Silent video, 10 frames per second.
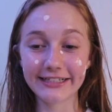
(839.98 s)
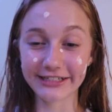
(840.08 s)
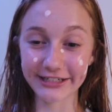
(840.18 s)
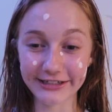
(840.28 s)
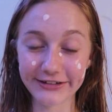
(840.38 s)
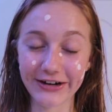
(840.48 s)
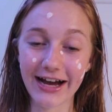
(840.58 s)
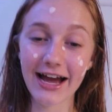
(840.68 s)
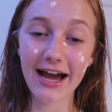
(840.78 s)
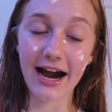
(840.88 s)
and two,
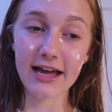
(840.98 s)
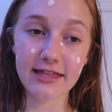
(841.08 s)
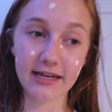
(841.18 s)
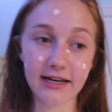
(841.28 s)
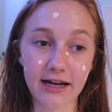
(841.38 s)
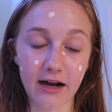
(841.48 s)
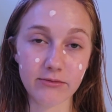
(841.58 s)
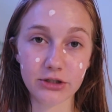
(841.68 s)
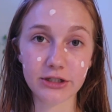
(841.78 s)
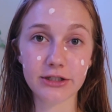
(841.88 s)
I think
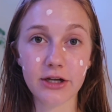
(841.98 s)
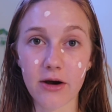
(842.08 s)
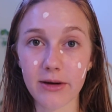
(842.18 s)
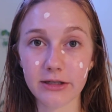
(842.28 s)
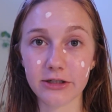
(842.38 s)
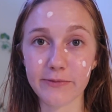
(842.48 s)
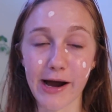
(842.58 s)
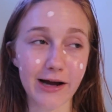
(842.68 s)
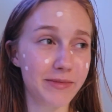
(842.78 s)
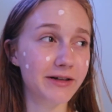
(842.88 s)
I'm just going to
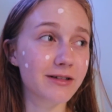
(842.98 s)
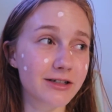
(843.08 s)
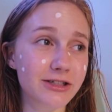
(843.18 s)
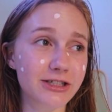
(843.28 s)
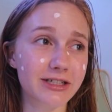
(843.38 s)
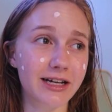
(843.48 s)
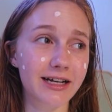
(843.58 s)
pack my lunch